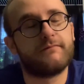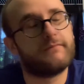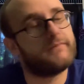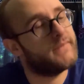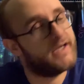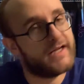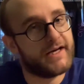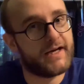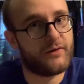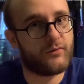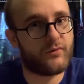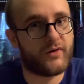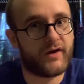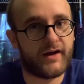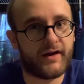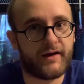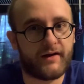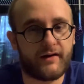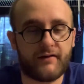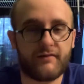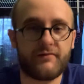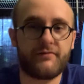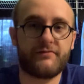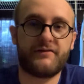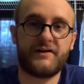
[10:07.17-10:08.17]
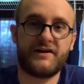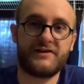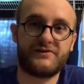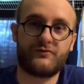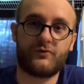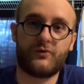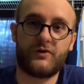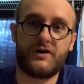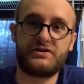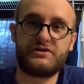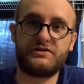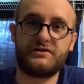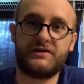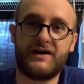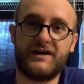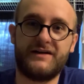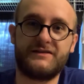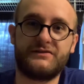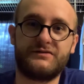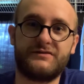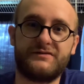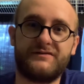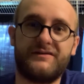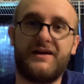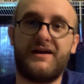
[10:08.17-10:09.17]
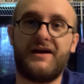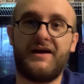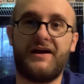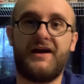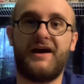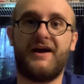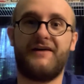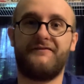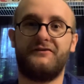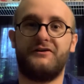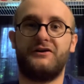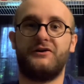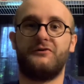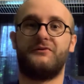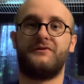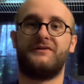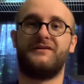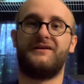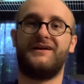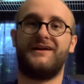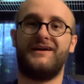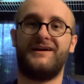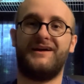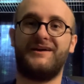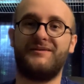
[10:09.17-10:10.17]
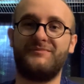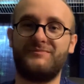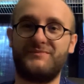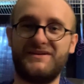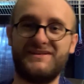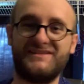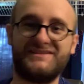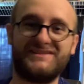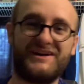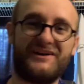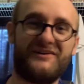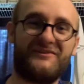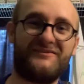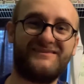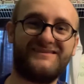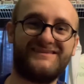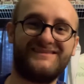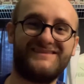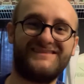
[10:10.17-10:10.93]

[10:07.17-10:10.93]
Anyway, thanks for watching, guys. Have a good one, and peace out.